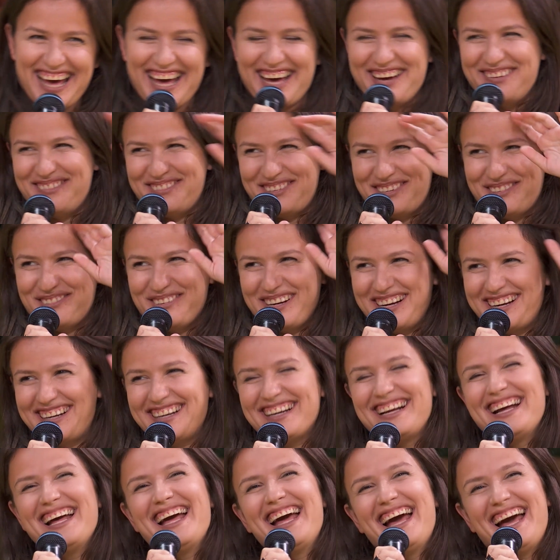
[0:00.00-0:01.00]

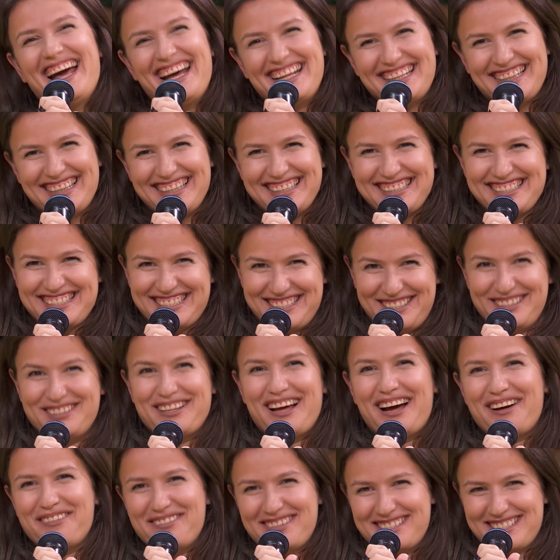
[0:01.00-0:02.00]
everywhere, at least
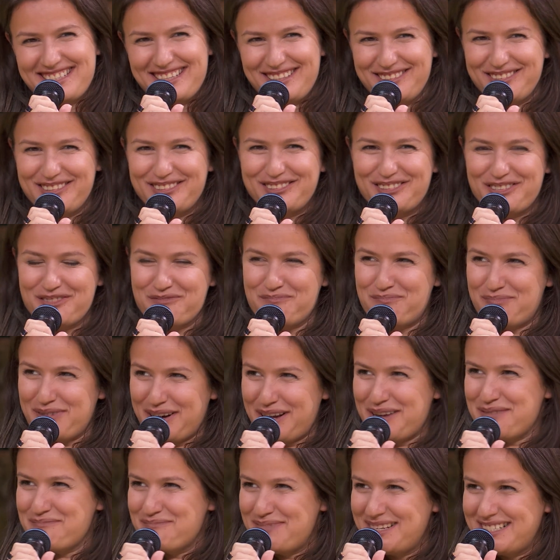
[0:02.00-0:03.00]
obviously not on
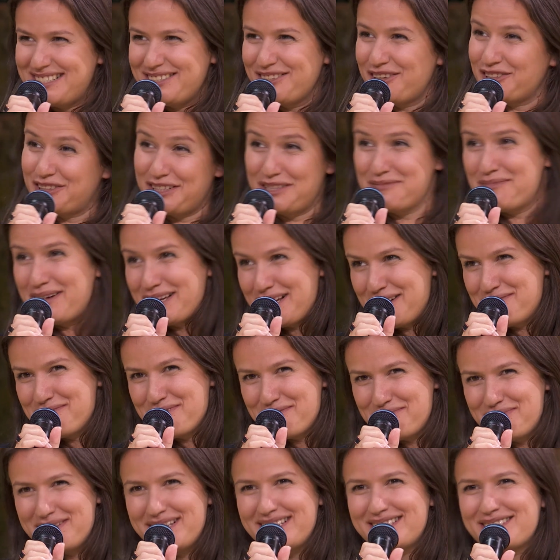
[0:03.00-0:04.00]
Prime Beach, not in
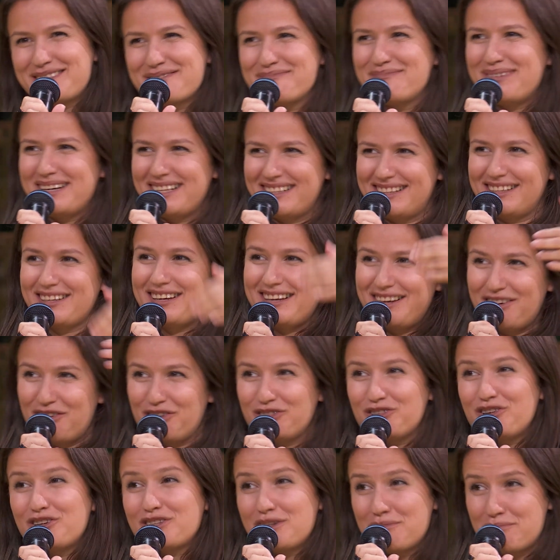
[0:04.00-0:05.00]
Miami Beach, but
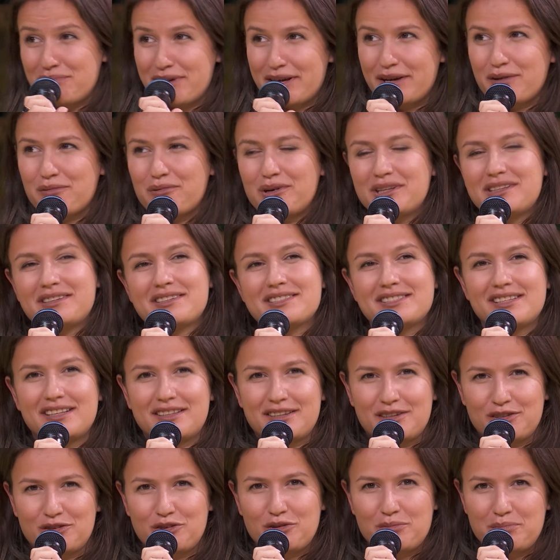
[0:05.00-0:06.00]
on all the breakwaters
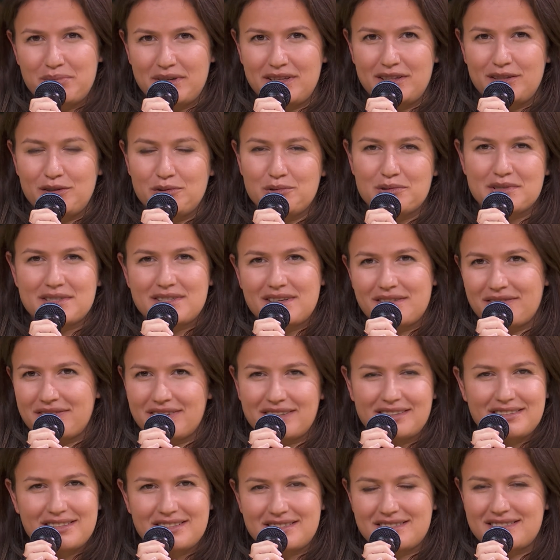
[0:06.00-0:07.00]
that are not being used. I
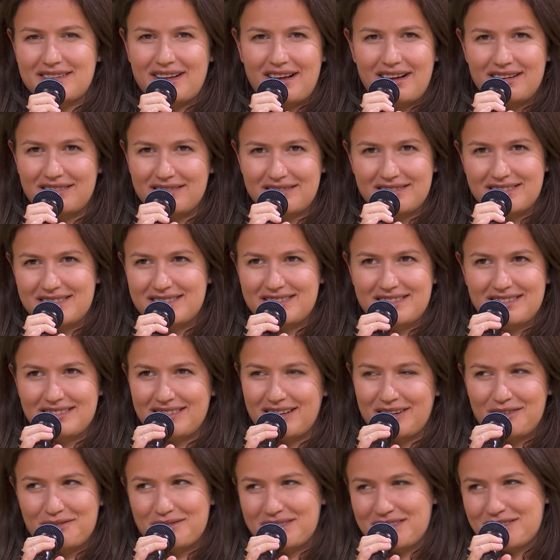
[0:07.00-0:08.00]
think there's hundreds and
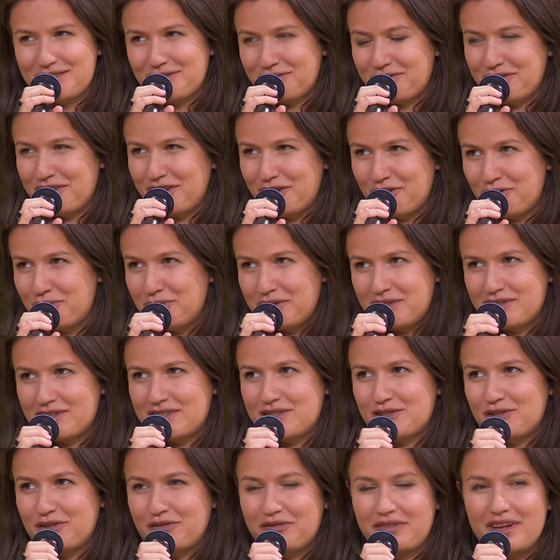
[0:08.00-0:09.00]
thousands of
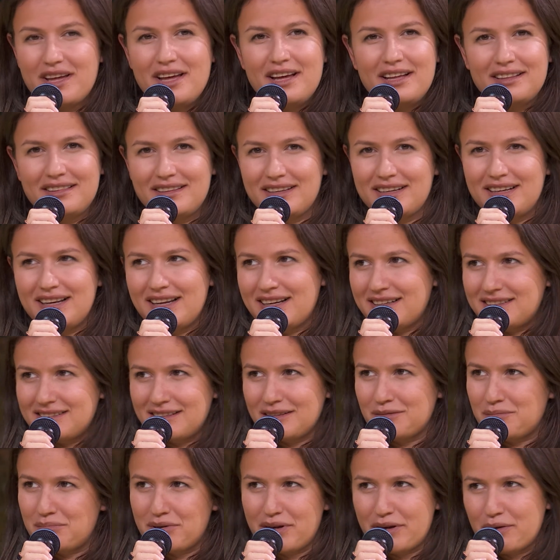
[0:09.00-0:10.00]
kilometers of
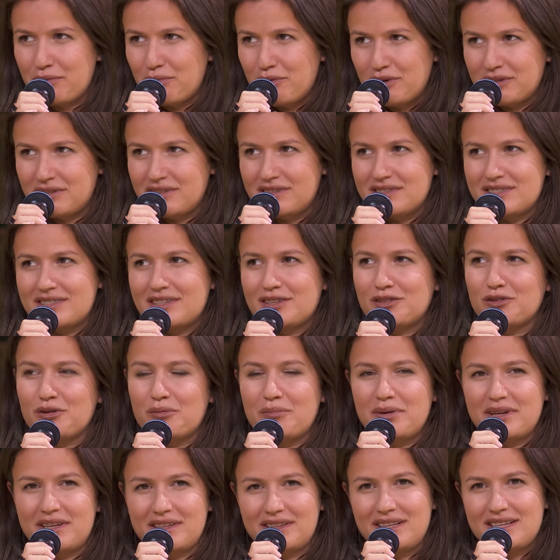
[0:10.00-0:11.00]
neglected breakwaters that
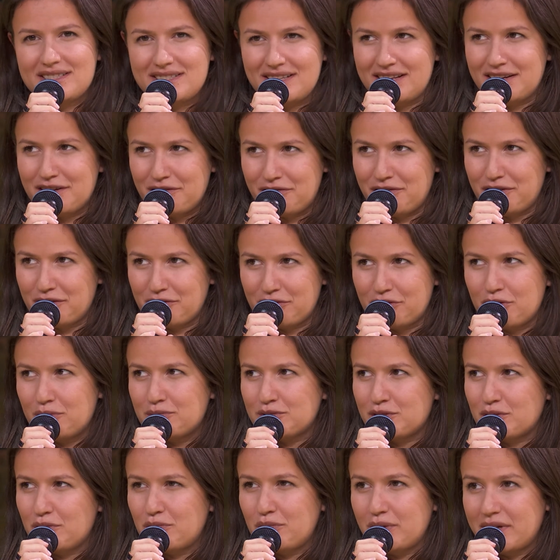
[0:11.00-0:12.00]
nobody does anything
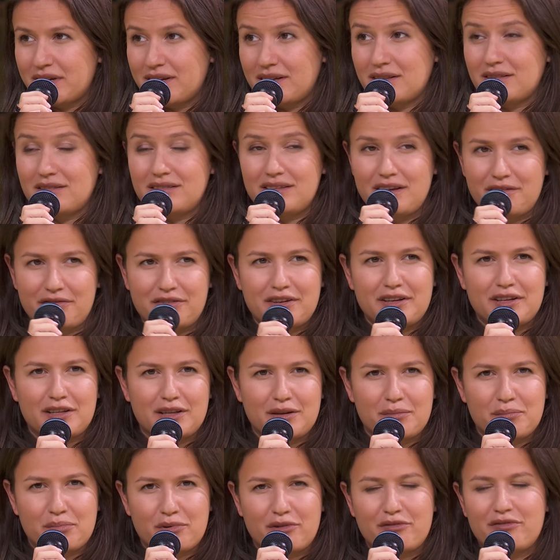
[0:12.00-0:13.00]
from, so we can
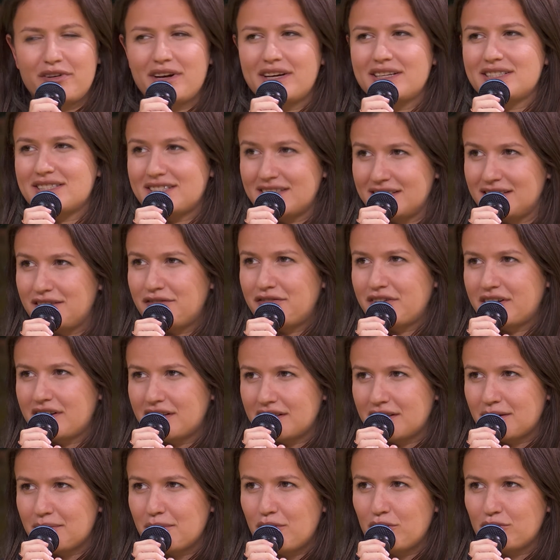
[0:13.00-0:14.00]
definitely provide
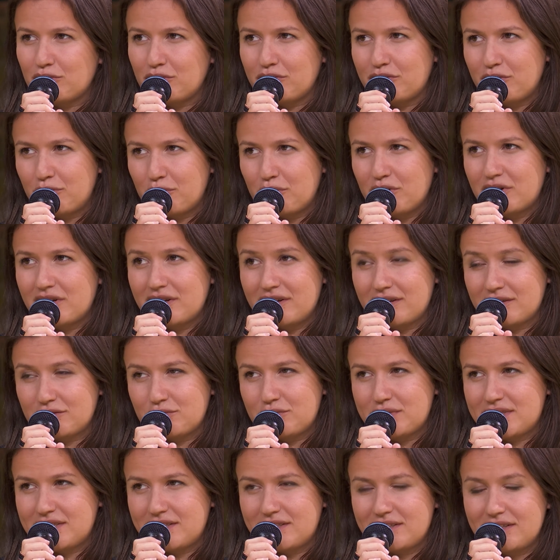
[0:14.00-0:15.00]
significant amount of the world
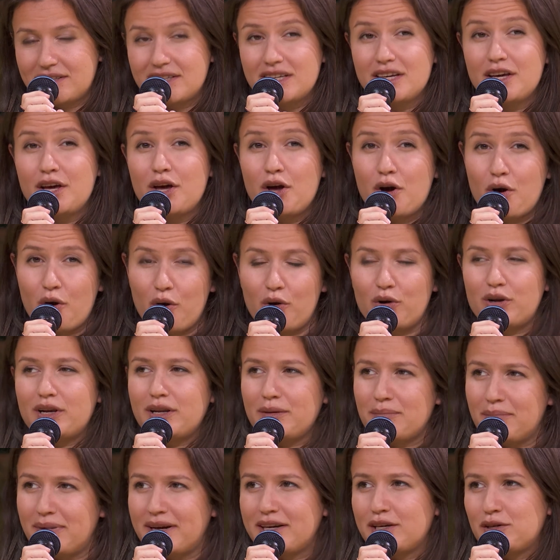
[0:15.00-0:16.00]
electricity
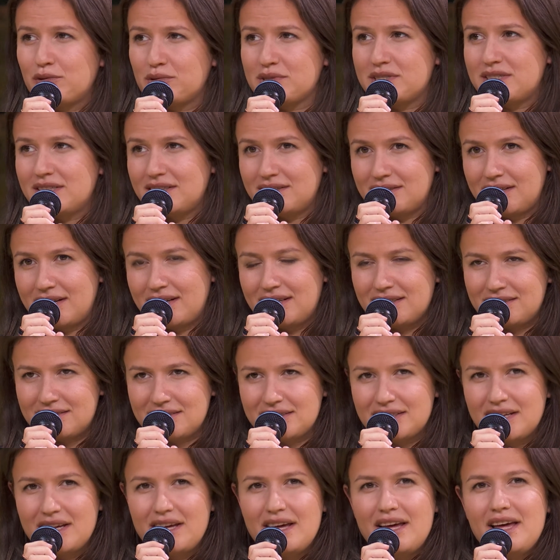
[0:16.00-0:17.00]
only by using that.
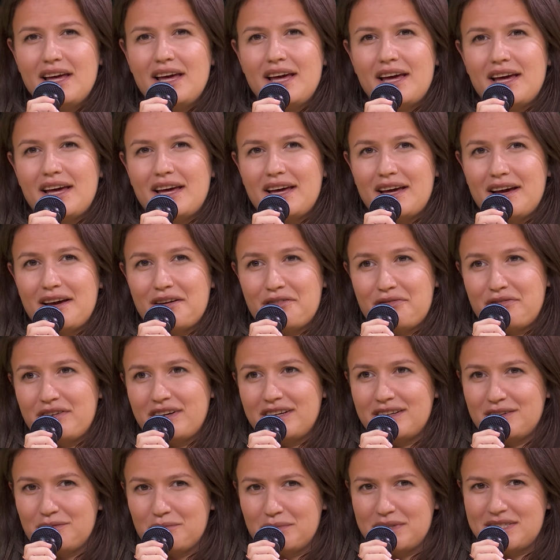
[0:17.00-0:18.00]
I
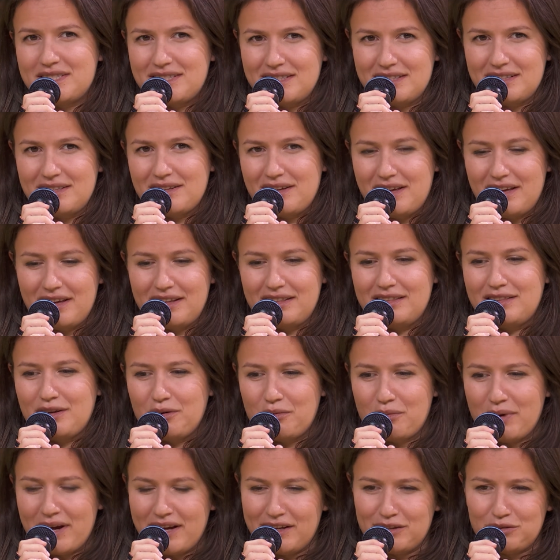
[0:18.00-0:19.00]
think we see
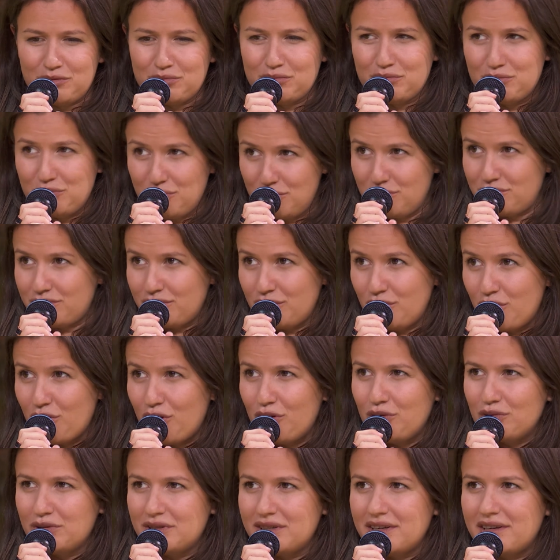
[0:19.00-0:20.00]
the way to
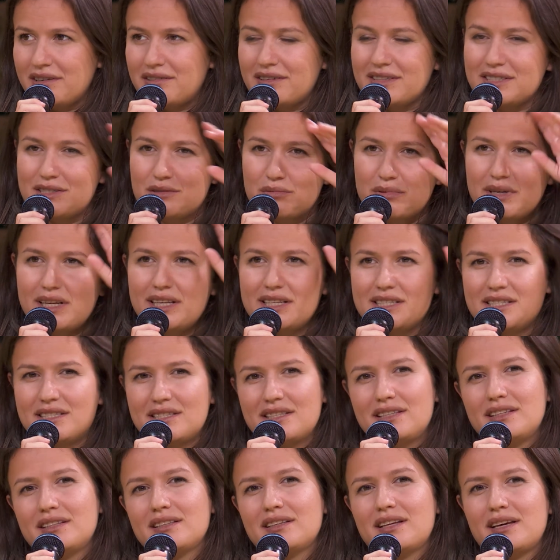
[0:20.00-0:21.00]
go there is really
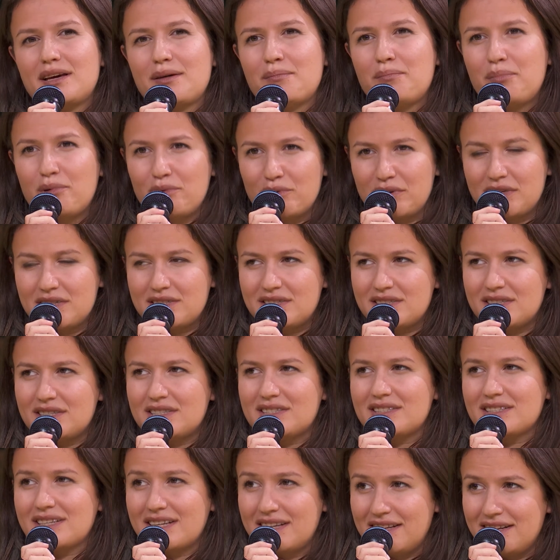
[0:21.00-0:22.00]
seeing
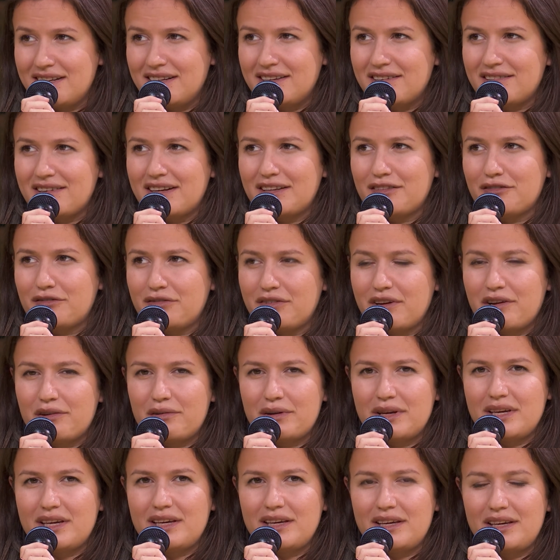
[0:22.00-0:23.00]
policies clear and
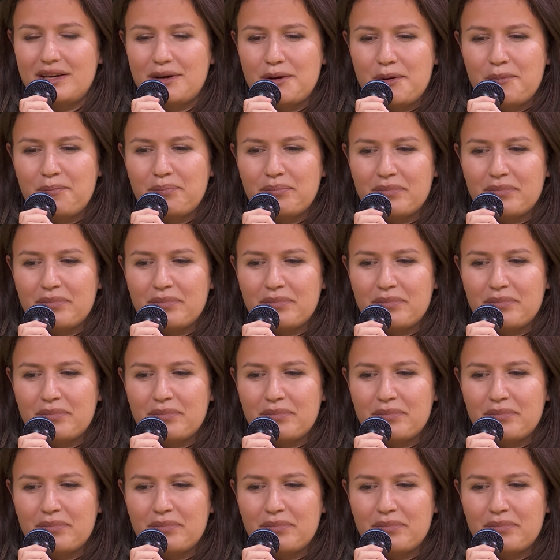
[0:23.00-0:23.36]
very